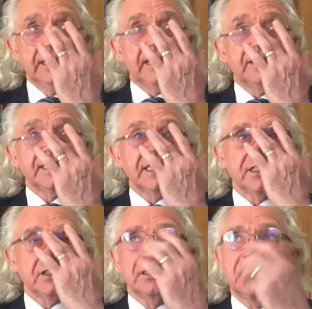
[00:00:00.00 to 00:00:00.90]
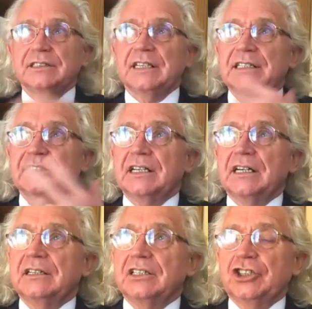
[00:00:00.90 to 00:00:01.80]
Now, this is a
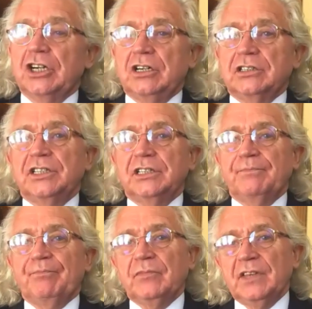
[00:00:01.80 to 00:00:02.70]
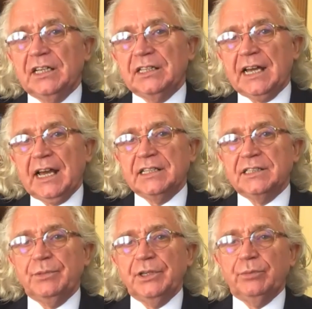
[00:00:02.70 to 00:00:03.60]
charter that
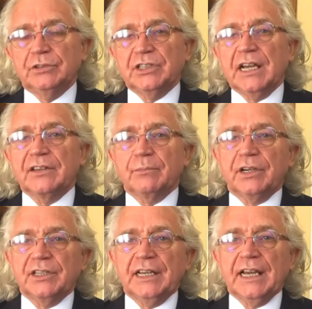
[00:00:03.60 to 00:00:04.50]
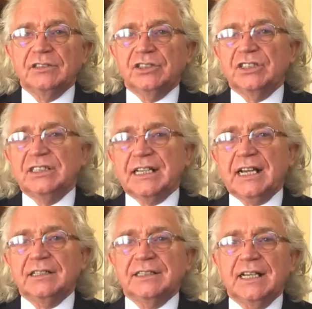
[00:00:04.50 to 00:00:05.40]
has been put together by the accountancy
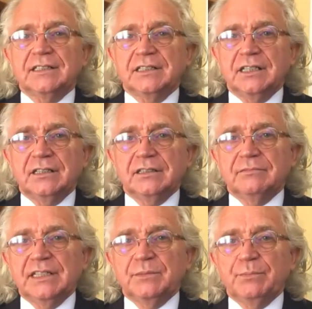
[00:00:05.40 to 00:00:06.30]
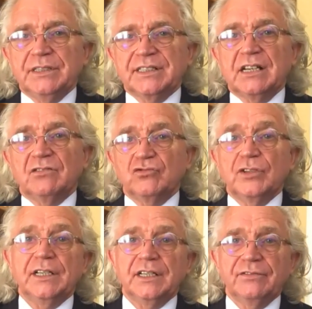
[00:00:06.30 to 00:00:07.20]
sector. It's been
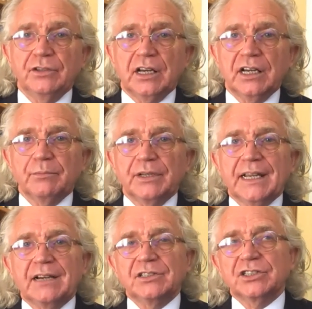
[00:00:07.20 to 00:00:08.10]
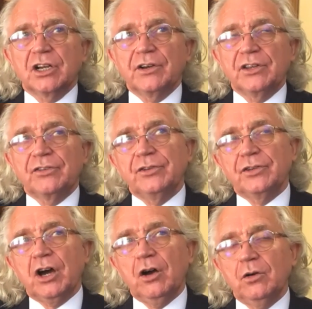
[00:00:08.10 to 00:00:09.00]
self-written, if you like, but now it's going through
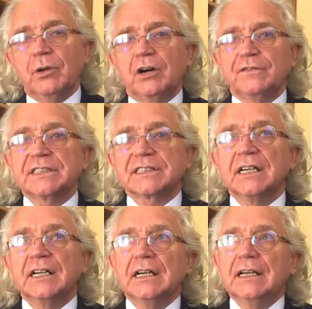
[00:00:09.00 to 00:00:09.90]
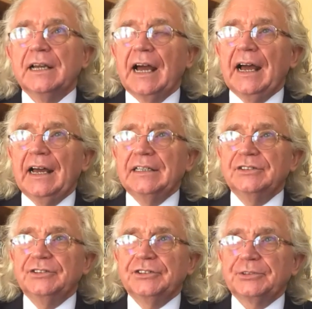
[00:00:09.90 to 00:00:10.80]
the Home Office,
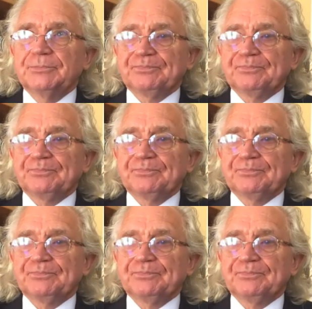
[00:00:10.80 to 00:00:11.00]
and